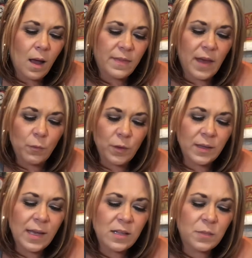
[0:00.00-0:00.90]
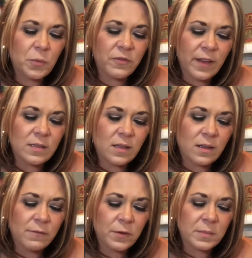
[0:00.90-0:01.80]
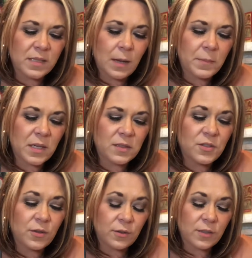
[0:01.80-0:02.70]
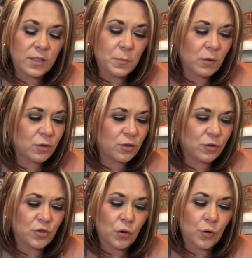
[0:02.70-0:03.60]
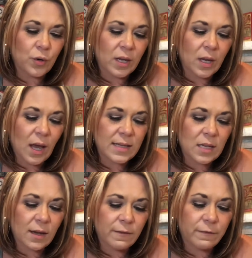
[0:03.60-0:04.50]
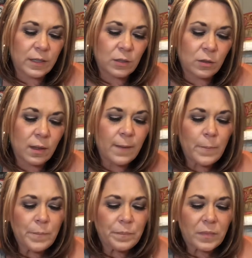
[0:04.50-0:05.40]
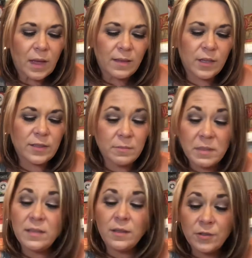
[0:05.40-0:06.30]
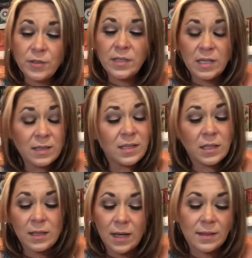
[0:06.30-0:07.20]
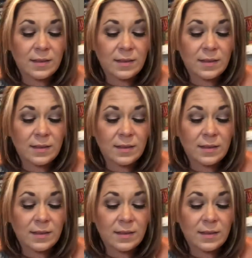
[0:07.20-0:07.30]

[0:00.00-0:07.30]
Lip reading: that really has prevented them from stepping into their spiritual journey. And I feel there's a misunderstanding, and